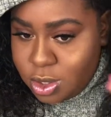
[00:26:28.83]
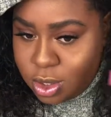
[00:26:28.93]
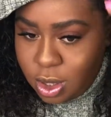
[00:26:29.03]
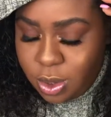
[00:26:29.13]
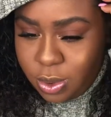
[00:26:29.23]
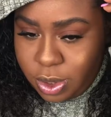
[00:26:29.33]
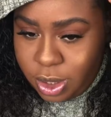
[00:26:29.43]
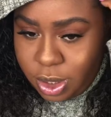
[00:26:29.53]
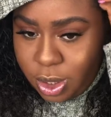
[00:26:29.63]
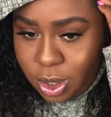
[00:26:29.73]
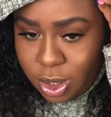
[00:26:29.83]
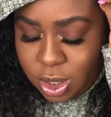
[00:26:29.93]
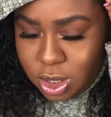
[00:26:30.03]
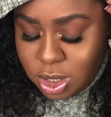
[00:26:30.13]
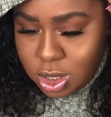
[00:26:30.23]
So here
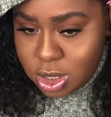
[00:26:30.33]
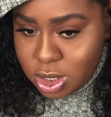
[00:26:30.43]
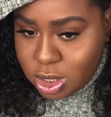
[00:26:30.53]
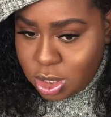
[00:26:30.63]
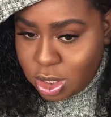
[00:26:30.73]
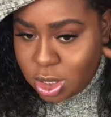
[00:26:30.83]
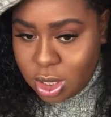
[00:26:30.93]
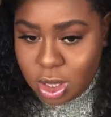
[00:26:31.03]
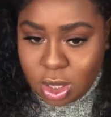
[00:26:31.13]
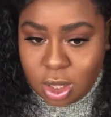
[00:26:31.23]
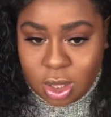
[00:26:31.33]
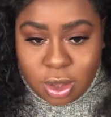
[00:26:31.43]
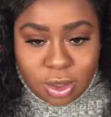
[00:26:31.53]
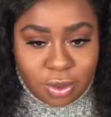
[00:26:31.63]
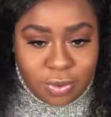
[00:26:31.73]
is
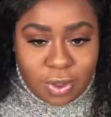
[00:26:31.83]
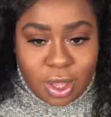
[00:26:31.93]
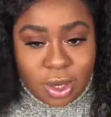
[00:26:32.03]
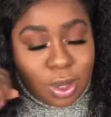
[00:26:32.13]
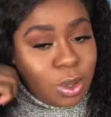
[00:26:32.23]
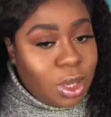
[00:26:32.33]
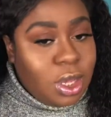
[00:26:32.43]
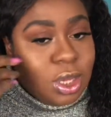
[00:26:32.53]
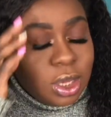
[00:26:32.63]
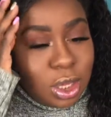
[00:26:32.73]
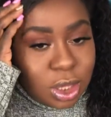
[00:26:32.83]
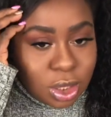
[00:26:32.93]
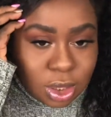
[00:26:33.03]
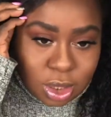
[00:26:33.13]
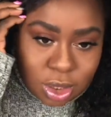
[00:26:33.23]
the final
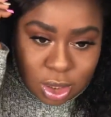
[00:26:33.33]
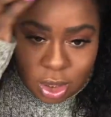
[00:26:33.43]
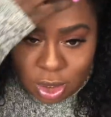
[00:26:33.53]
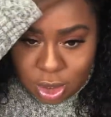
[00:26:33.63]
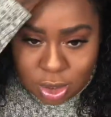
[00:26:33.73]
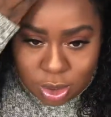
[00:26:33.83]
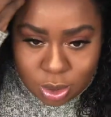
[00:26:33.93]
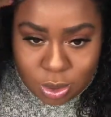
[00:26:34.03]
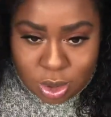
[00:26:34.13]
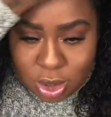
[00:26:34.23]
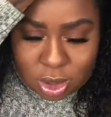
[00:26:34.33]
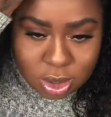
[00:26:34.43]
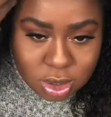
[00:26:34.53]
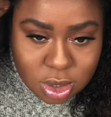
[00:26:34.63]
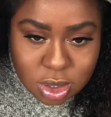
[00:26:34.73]
look, you
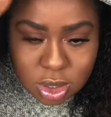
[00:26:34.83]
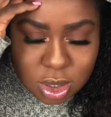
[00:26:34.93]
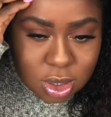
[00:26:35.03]
guys.